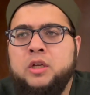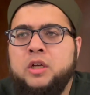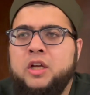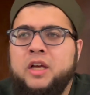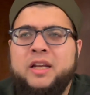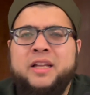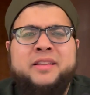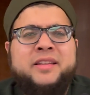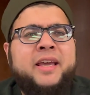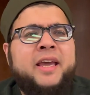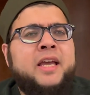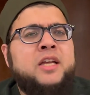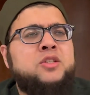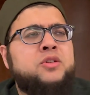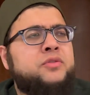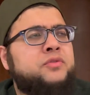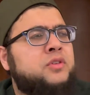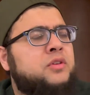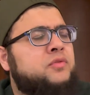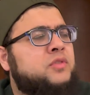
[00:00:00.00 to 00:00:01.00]
And at the age
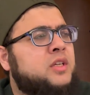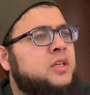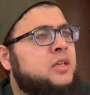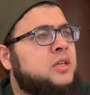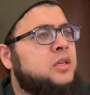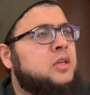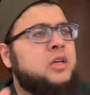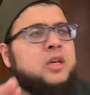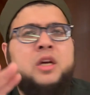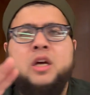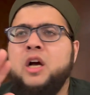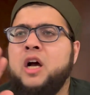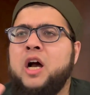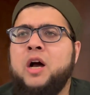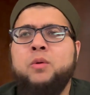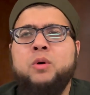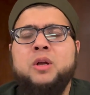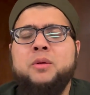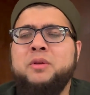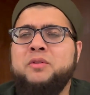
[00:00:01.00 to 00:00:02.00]
of 50, I
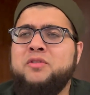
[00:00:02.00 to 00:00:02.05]
want to be